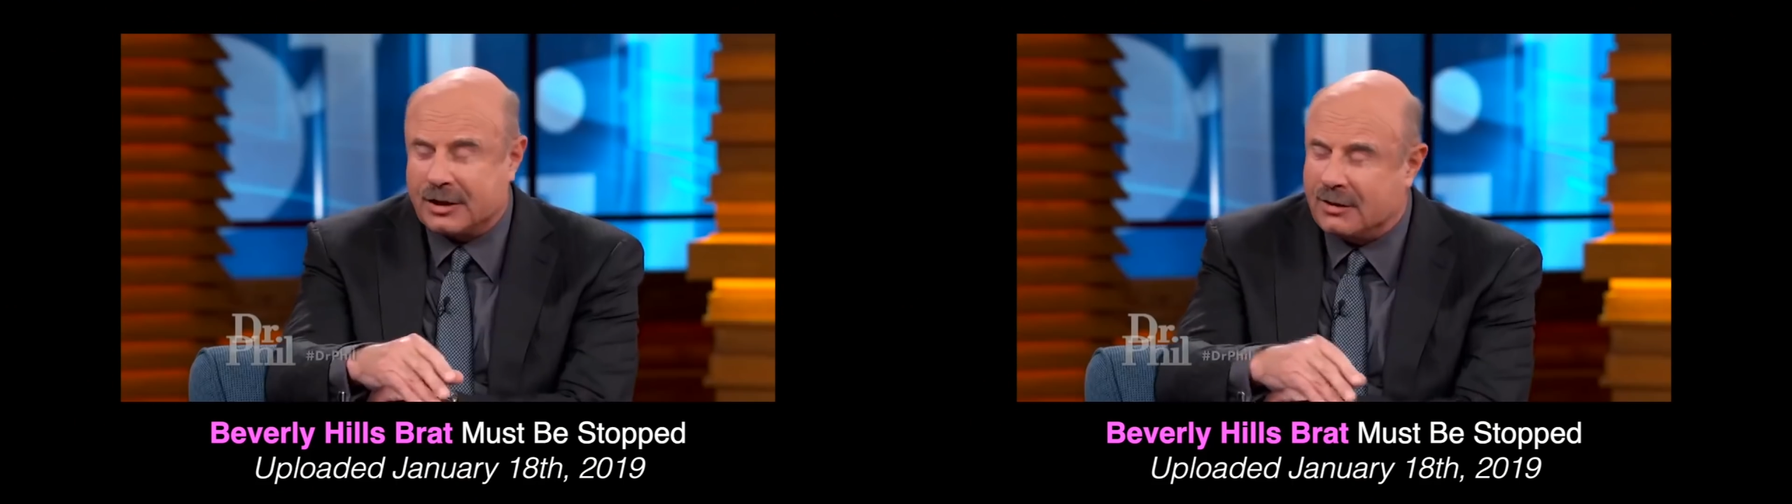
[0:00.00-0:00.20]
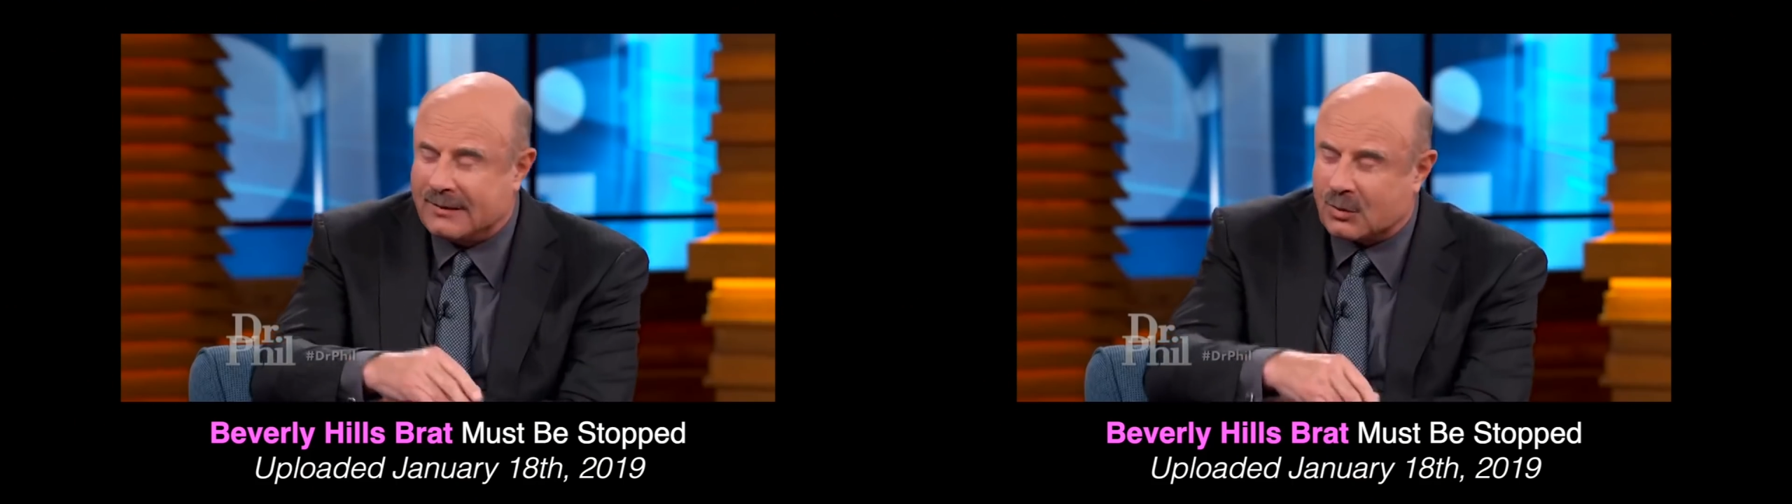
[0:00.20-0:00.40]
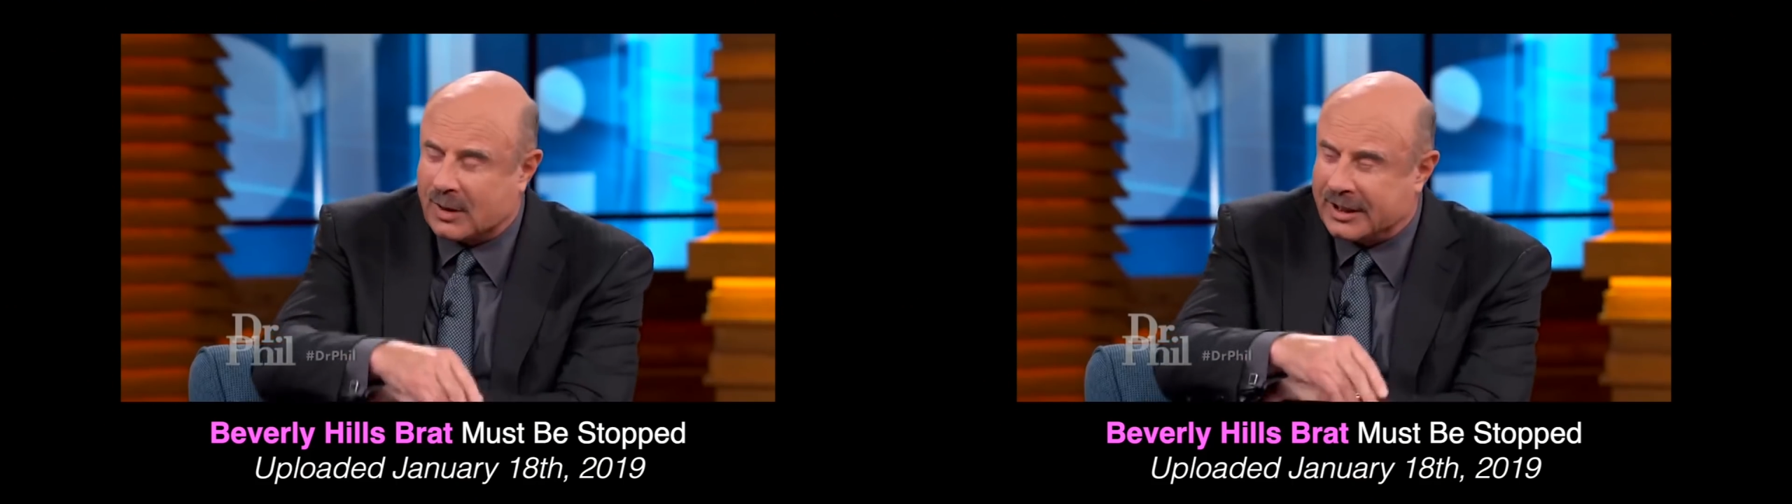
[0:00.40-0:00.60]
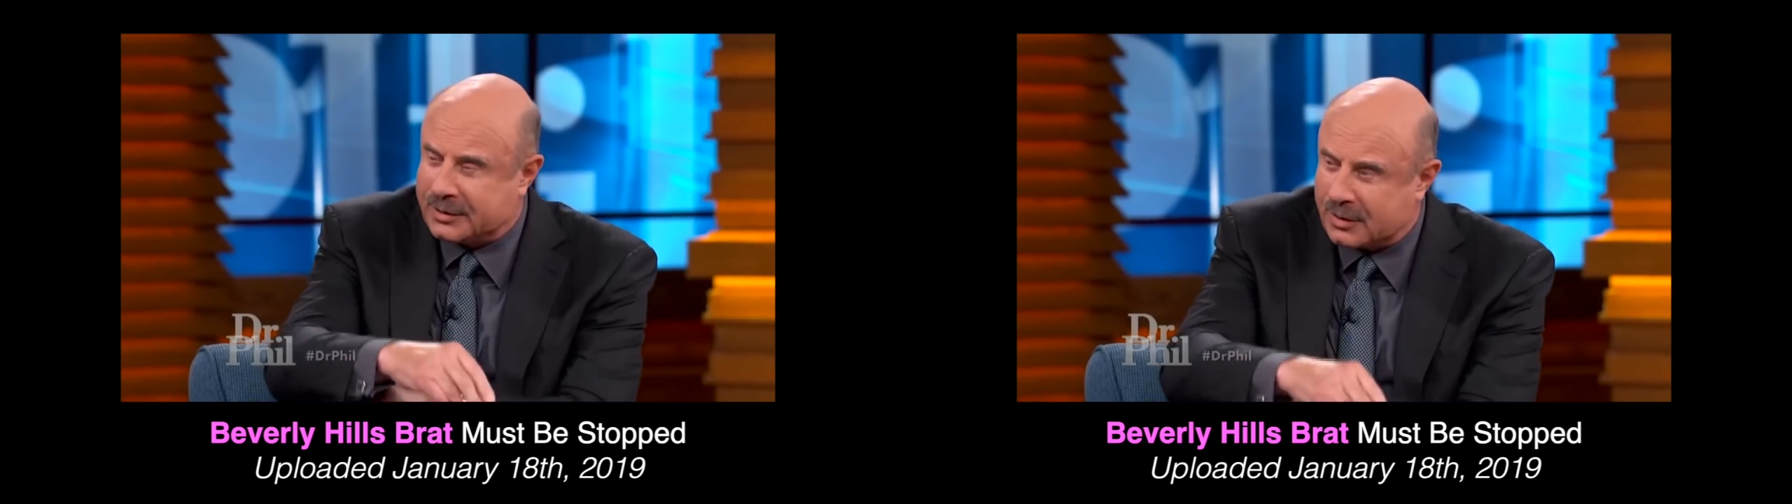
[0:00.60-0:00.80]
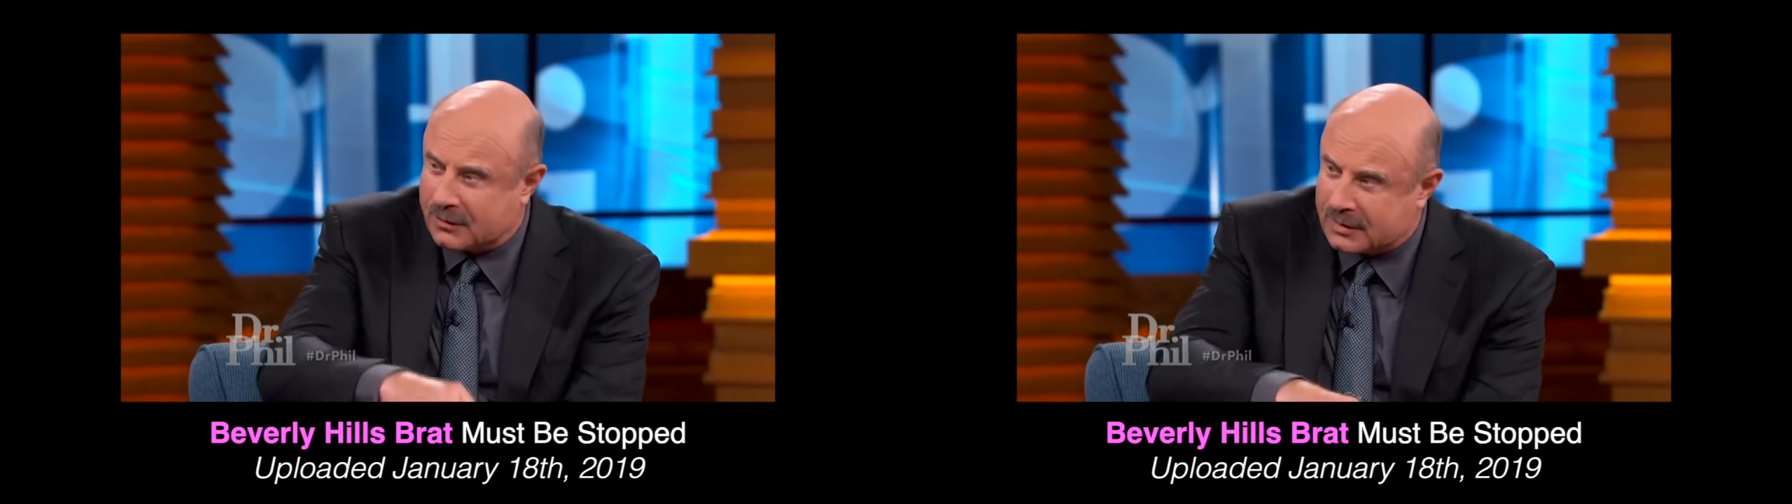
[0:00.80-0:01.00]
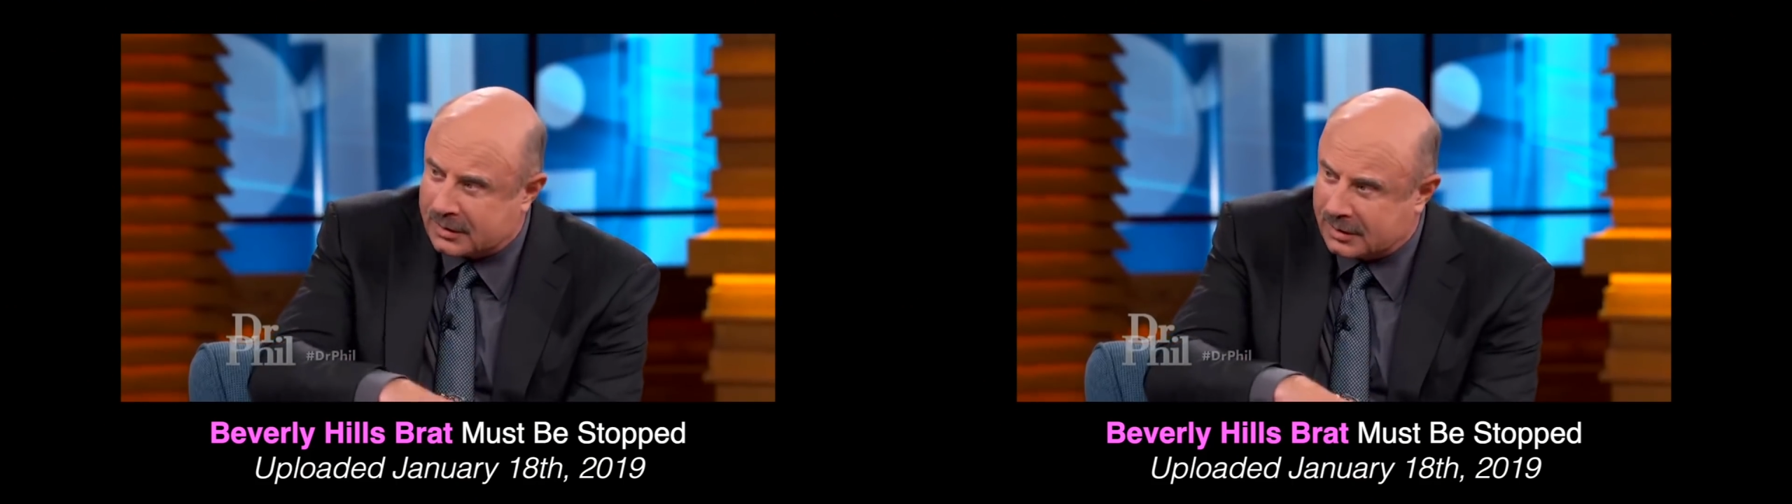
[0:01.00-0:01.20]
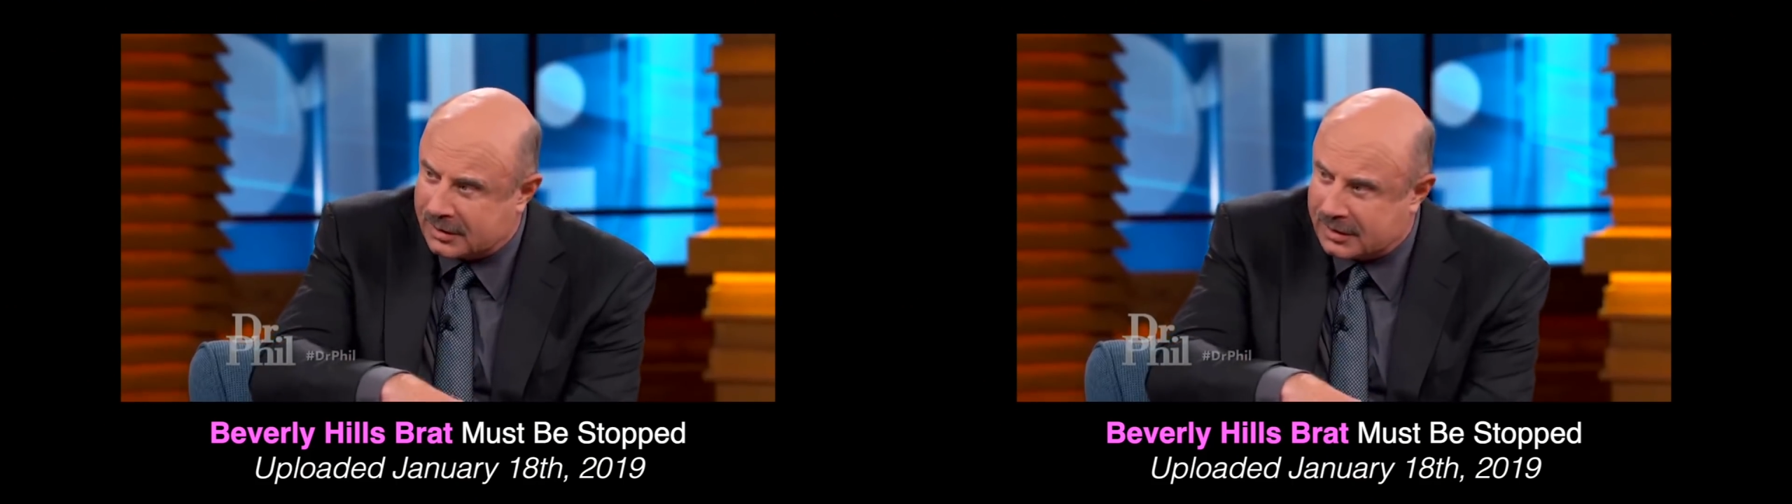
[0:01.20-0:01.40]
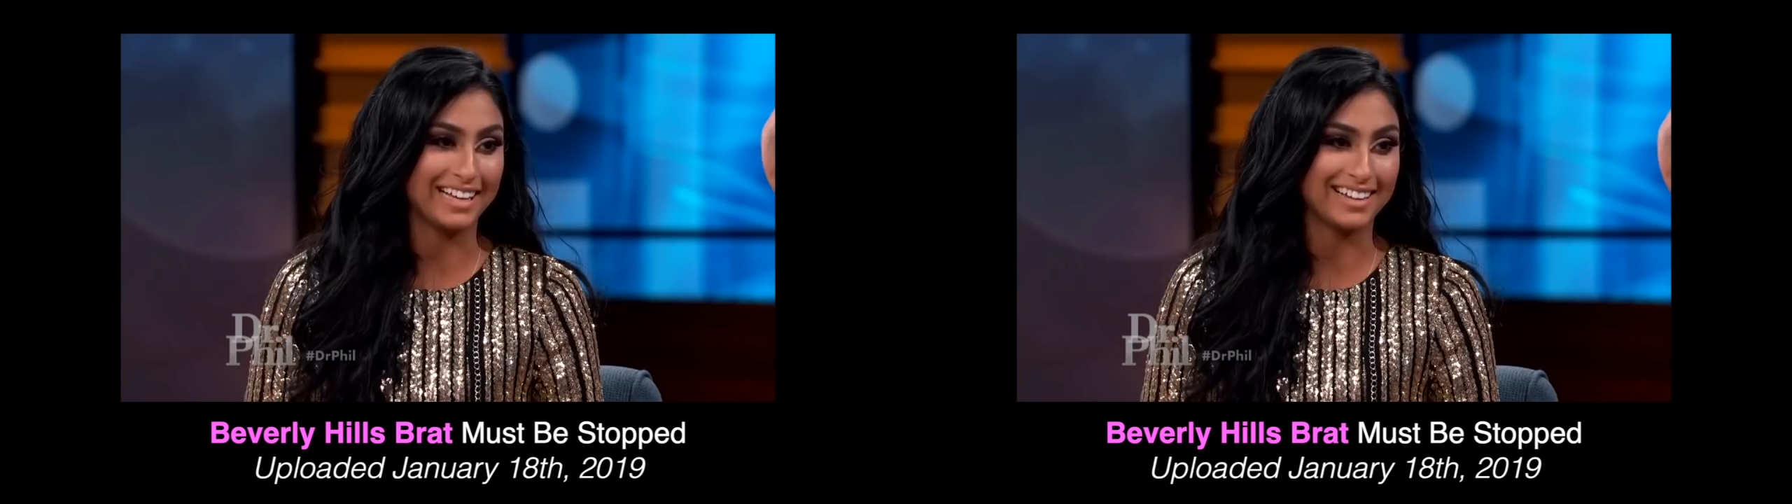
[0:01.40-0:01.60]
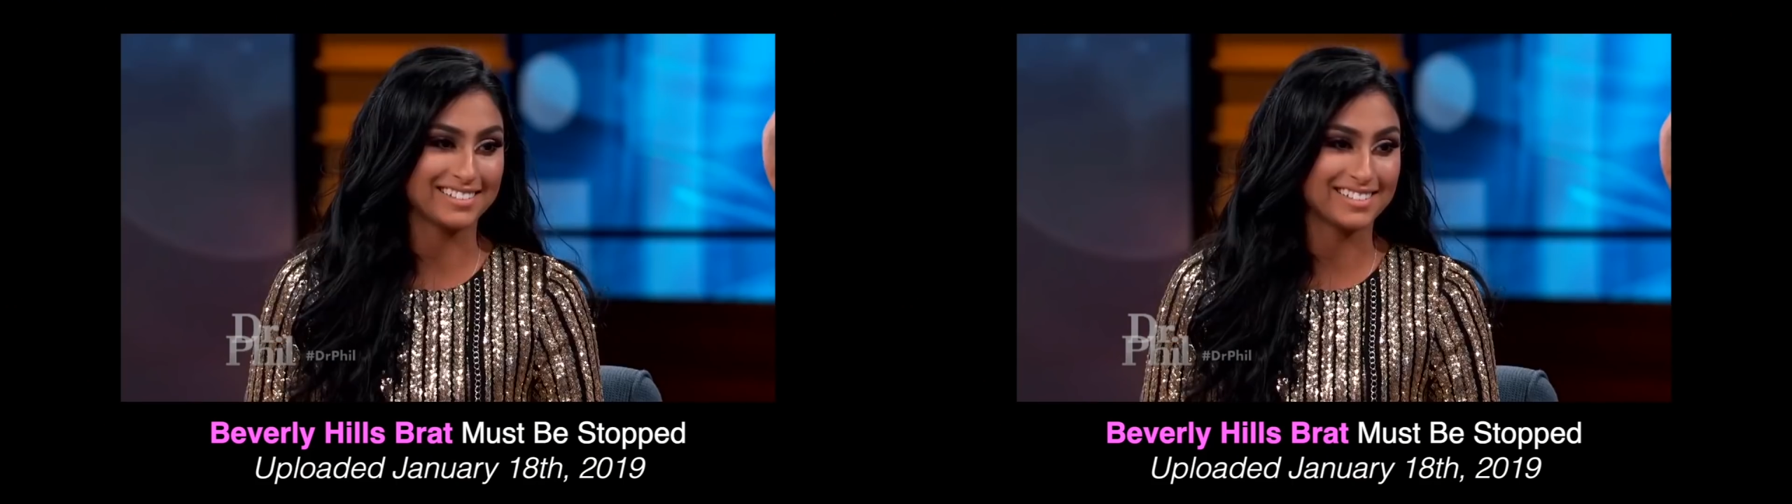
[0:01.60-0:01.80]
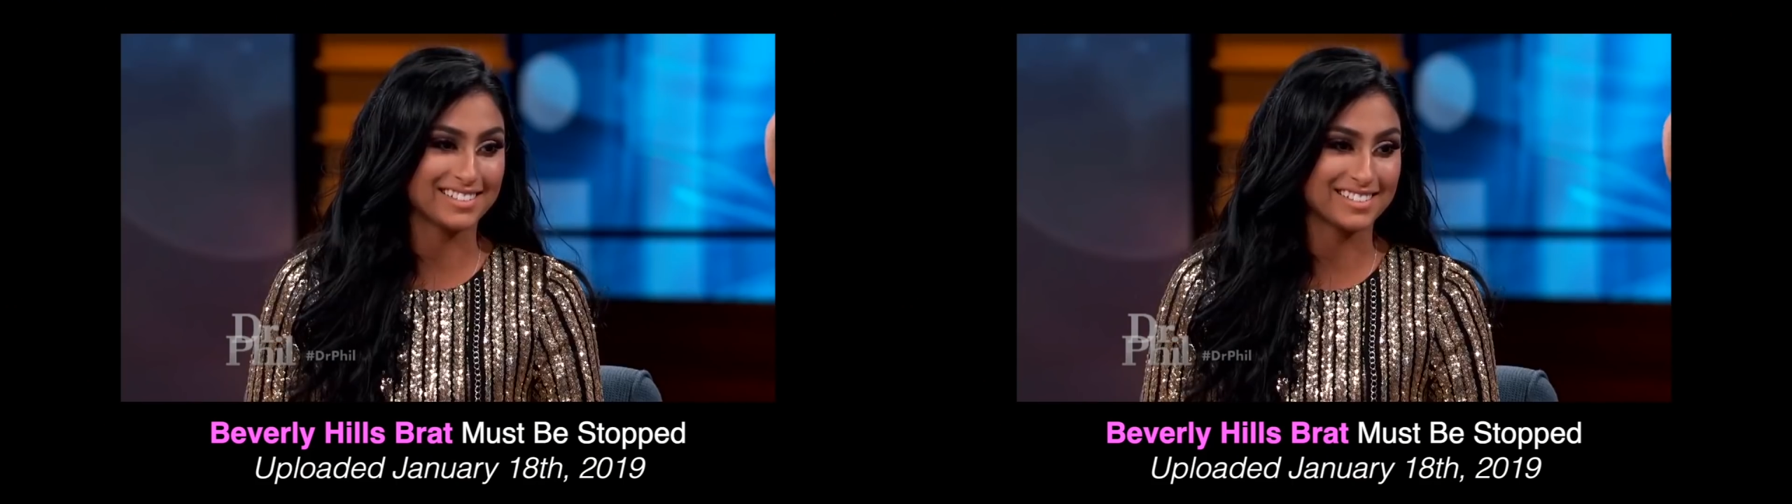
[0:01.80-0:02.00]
Now you have a Range Rover? Yes.